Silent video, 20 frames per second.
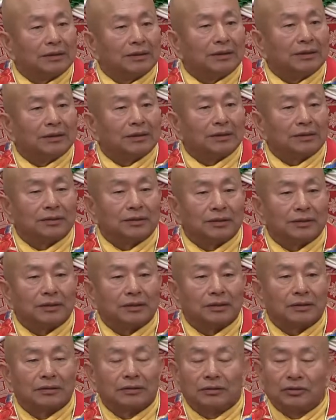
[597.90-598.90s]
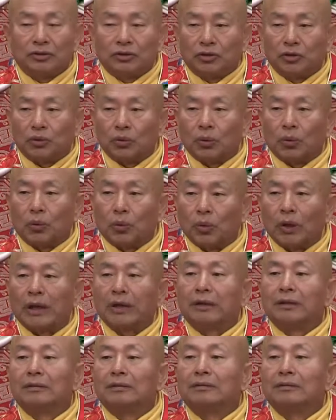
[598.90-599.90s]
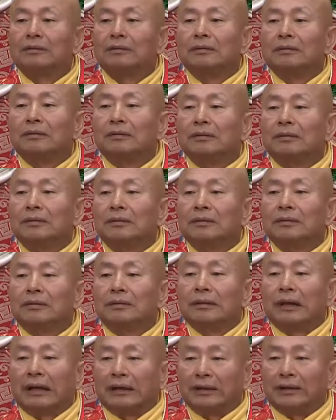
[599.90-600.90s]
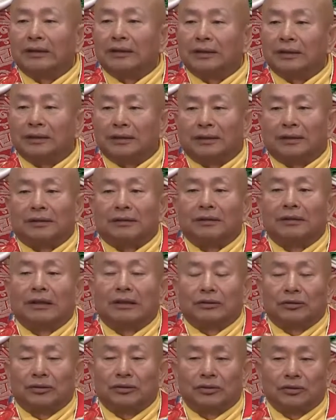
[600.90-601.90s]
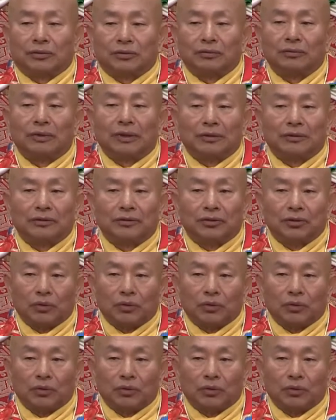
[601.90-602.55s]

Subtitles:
And the Venerable monk Guoxian donated